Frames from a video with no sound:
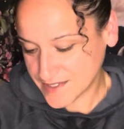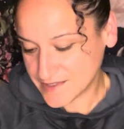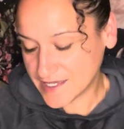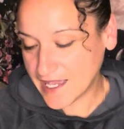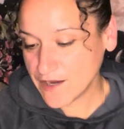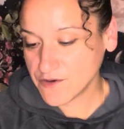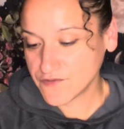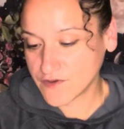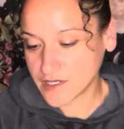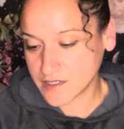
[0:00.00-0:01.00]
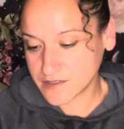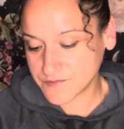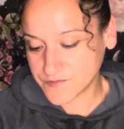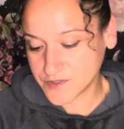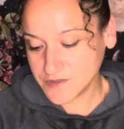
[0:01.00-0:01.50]
The Hierophant.
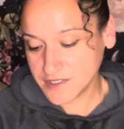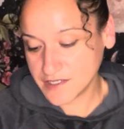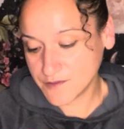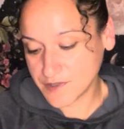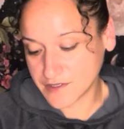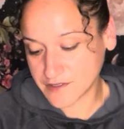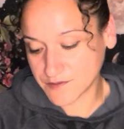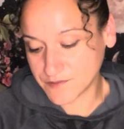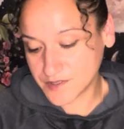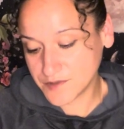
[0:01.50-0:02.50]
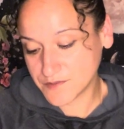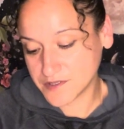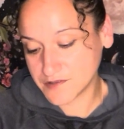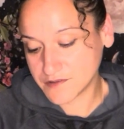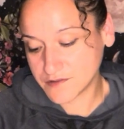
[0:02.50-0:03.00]
You're thinking about a
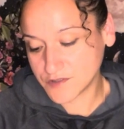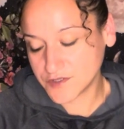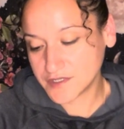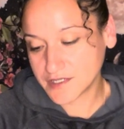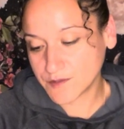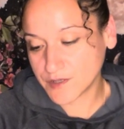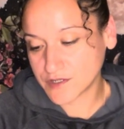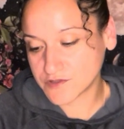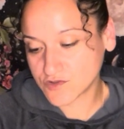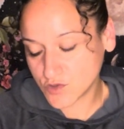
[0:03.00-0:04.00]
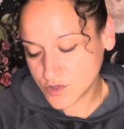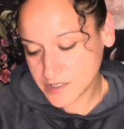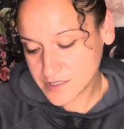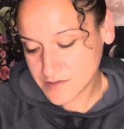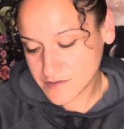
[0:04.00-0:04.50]
commitment. You're thinking about a
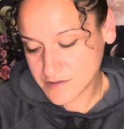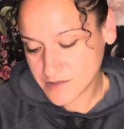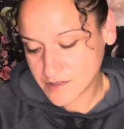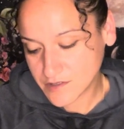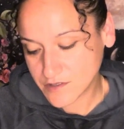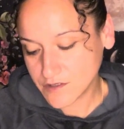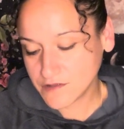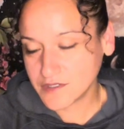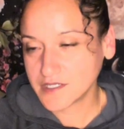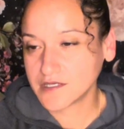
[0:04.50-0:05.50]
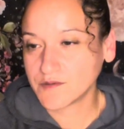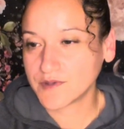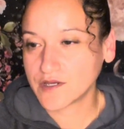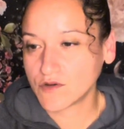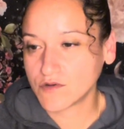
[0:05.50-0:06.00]
Taurus. You're thinking
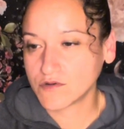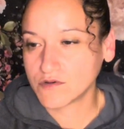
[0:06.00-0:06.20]
about